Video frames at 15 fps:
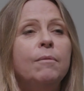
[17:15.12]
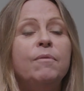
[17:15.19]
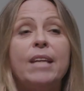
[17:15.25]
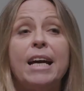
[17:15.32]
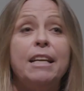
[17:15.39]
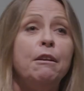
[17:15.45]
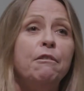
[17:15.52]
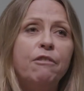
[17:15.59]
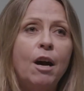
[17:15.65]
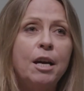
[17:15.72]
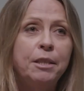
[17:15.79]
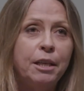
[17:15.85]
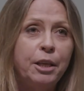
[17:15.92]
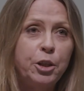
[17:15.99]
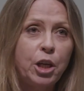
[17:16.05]
They didn't
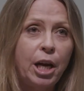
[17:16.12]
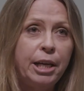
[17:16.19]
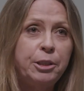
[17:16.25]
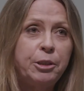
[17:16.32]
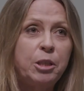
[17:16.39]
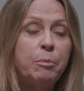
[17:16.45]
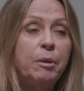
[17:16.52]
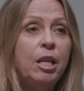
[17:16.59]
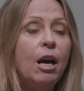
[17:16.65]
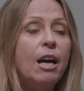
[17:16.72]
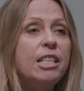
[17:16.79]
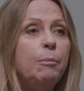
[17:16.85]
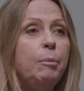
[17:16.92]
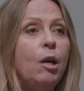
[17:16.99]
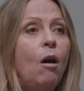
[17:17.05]
find any changes, but the
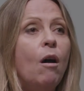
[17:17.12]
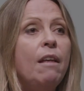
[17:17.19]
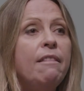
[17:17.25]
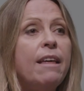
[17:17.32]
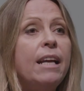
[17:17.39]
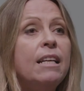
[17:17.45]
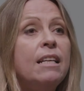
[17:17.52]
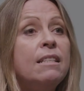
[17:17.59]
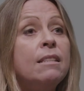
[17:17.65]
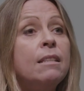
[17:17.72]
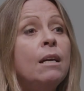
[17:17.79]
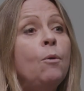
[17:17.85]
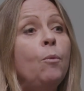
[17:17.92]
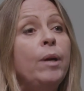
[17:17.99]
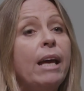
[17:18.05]
idea behind that is
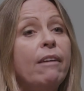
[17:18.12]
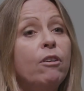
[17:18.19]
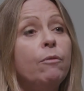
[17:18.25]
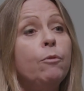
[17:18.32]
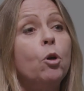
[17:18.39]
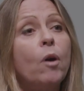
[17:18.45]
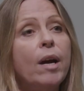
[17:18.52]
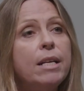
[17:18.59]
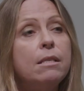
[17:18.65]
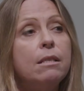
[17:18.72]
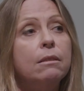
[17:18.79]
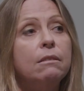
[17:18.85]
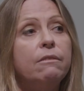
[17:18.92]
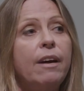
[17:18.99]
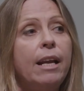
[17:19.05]
we have a great
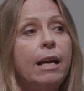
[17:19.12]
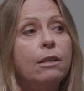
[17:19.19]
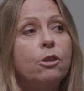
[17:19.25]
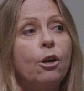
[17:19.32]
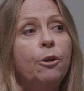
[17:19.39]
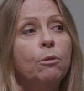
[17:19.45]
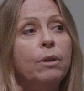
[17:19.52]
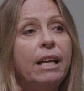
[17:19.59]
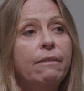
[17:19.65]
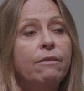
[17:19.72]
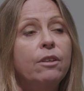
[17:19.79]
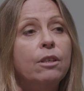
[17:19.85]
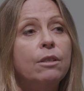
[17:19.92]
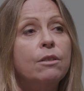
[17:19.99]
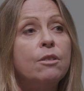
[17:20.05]
deal of anecdotal
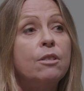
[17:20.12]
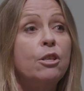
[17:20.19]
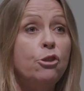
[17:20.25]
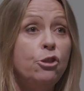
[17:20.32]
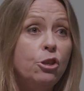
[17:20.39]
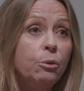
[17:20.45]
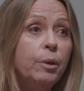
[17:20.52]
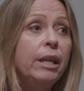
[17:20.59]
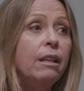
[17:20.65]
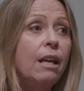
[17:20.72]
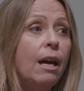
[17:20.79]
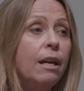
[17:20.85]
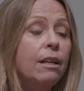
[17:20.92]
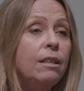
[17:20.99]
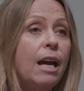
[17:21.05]
evidence that doing
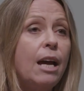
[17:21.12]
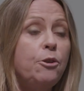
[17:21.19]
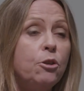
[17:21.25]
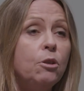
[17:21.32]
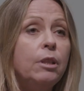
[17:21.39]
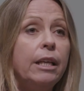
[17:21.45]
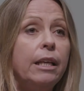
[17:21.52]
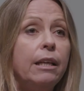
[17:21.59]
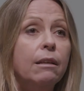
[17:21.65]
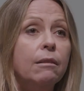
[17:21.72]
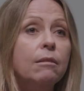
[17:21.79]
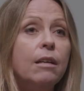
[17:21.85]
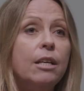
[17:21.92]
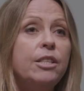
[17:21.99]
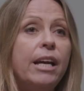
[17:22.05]
that actually
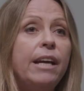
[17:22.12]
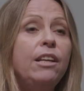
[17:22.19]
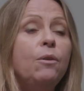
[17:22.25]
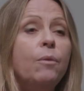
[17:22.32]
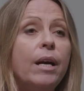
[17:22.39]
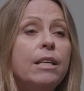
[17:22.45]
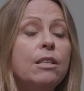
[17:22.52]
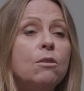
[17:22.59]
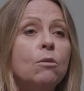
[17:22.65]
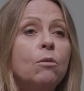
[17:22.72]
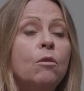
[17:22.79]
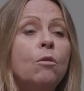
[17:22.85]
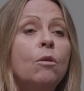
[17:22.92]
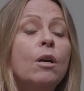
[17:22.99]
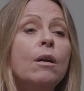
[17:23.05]
attenuates
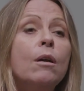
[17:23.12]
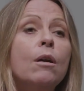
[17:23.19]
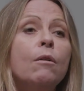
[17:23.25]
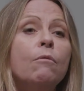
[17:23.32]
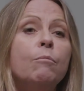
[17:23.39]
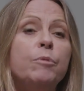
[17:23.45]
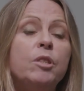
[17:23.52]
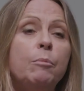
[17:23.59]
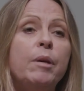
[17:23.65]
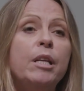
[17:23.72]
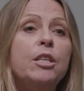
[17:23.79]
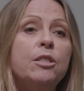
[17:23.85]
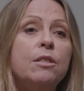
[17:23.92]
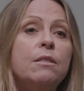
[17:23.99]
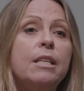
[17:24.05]
or
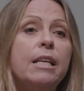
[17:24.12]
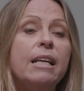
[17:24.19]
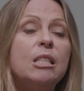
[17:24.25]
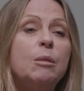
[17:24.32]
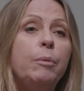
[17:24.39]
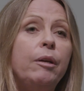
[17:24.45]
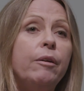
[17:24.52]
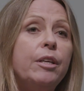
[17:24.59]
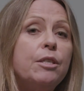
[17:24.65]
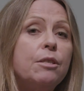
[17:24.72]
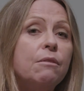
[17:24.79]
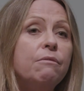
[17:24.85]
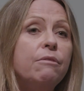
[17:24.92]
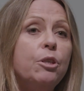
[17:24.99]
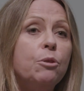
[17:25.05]
diminishes the
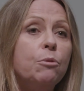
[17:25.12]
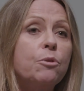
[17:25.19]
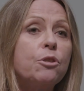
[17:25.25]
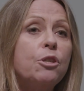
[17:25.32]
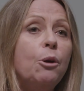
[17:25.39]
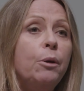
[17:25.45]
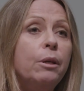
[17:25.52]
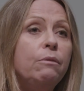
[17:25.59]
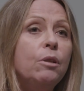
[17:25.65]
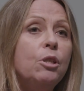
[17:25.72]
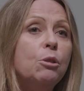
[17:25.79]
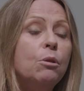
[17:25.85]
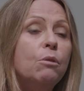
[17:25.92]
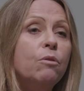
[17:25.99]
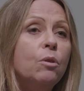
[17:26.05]
experience of visual snow if you
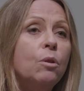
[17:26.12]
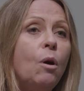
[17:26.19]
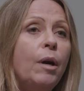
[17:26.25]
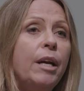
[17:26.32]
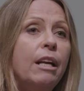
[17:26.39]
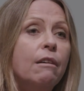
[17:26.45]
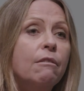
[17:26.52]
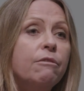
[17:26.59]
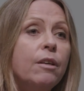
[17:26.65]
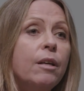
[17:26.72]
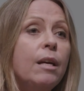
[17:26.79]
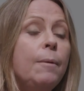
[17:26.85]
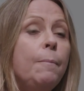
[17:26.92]
do it for long enough.